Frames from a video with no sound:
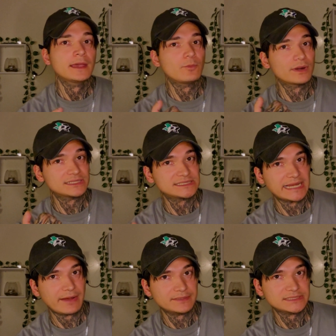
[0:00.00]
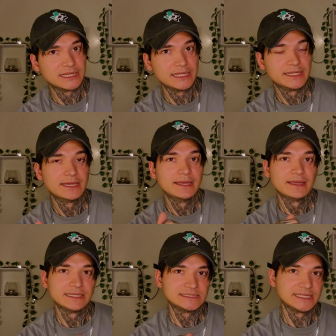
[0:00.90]
And what it sounds like
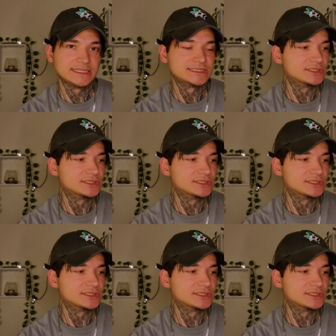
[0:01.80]
is this.